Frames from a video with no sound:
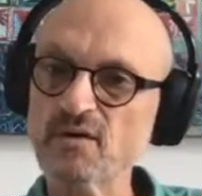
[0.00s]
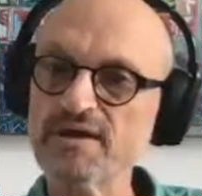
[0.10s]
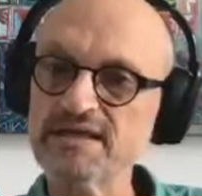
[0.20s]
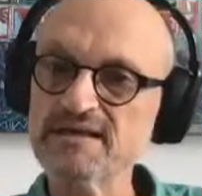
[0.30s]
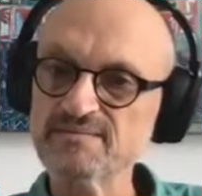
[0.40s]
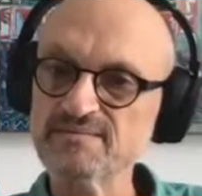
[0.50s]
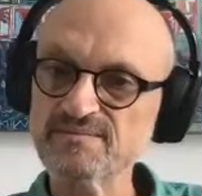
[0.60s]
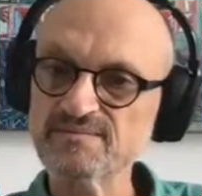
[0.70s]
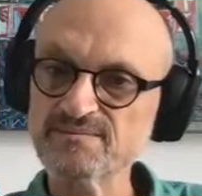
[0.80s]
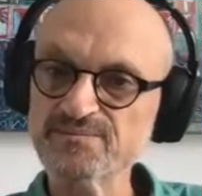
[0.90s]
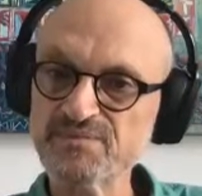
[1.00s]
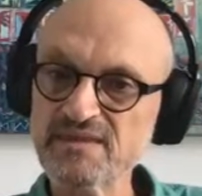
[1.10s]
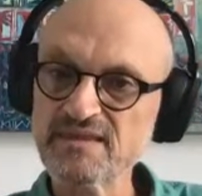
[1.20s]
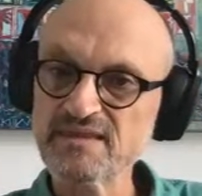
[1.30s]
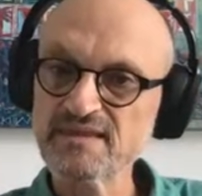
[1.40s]
that we
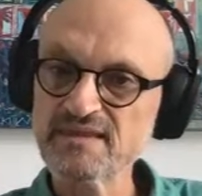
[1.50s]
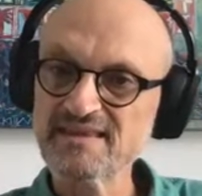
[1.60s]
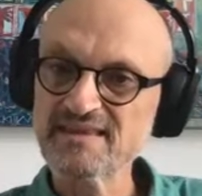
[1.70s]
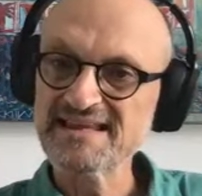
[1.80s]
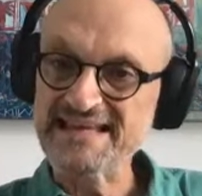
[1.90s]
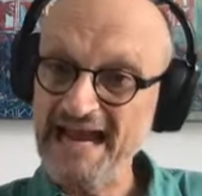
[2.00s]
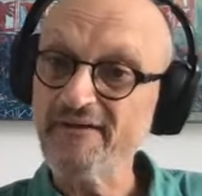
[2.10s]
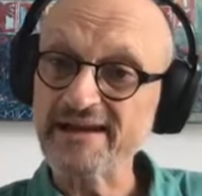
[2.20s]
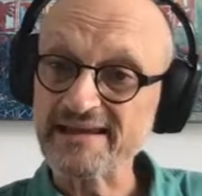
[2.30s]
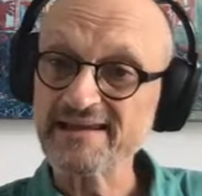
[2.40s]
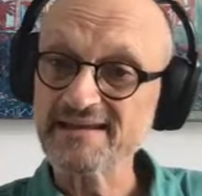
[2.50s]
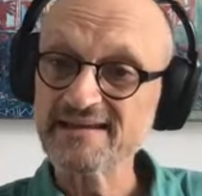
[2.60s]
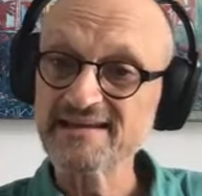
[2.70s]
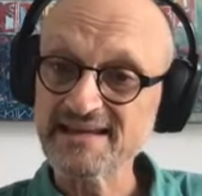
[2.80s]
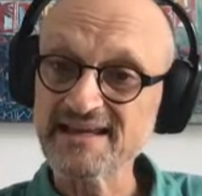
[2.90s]
carry
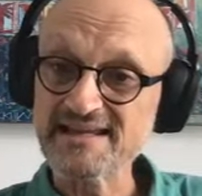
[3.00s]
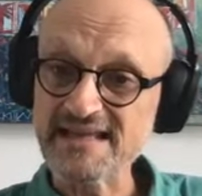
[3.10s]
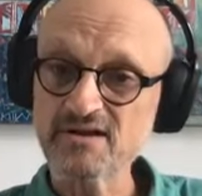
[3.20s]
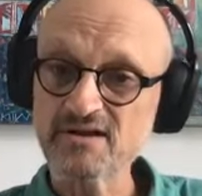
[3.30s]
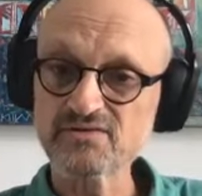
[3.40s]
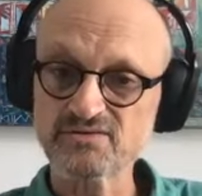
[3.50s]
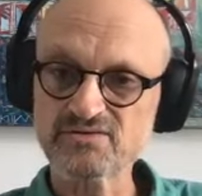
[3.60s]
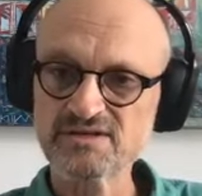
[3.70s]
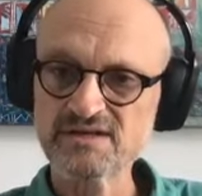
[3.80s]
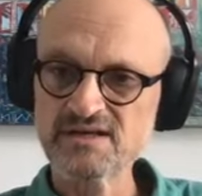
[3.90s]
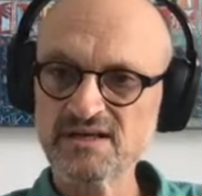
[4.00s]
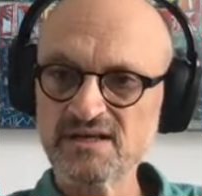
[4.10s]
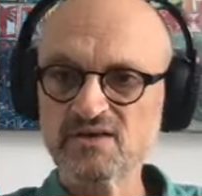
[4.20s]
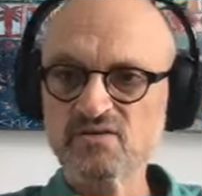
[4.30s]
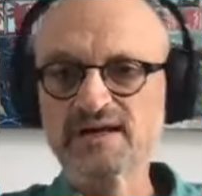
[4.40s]
in adulthood,
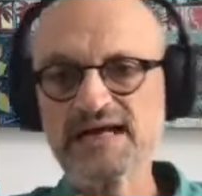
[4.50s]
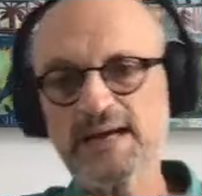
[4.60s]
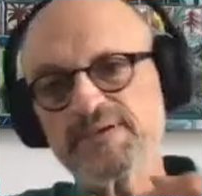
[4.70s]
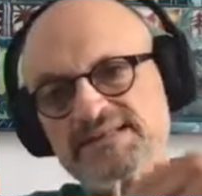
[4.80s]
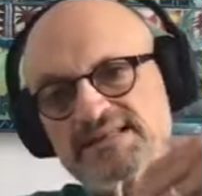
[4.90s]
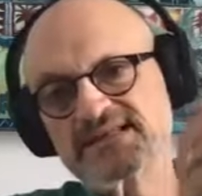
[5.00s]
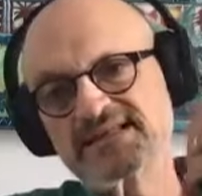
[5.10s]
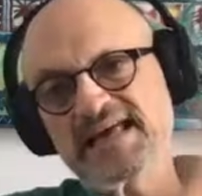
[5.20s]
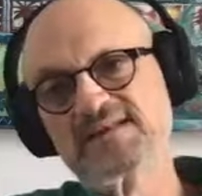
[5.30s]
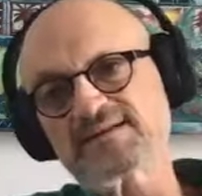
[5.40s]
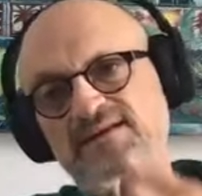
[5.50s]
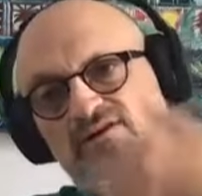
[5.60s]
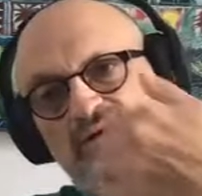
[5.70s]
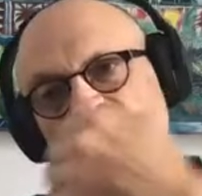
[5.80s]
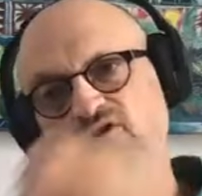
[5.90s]
what happens is that that
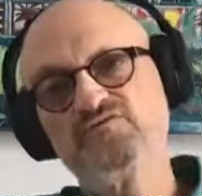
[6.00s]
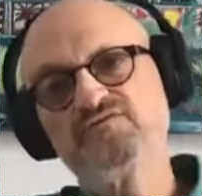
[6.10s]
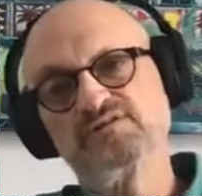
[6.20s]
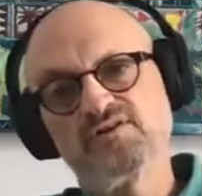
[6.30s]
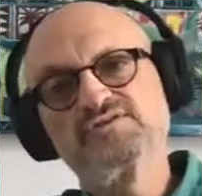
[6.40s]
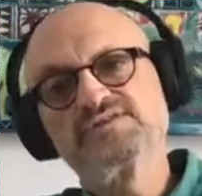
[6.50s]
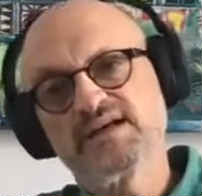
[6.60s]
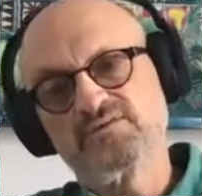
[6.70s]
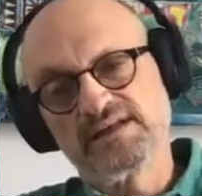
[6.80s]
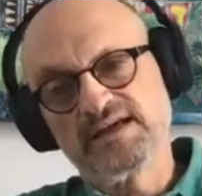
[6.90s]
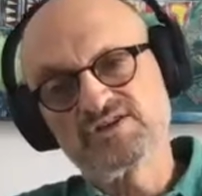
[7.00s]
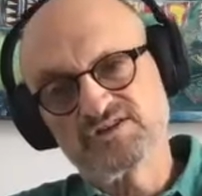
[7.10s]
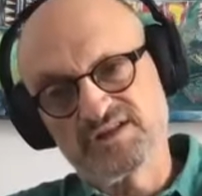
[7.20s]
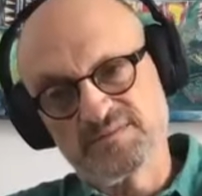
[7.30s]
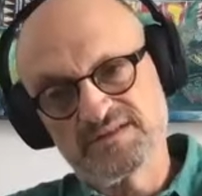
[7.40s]
overloads our
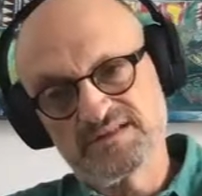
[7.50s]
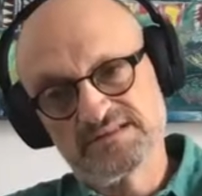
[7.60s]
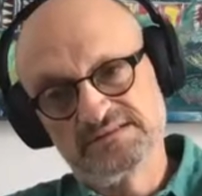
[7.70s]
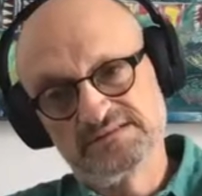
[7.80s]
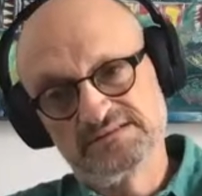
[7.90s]
relationships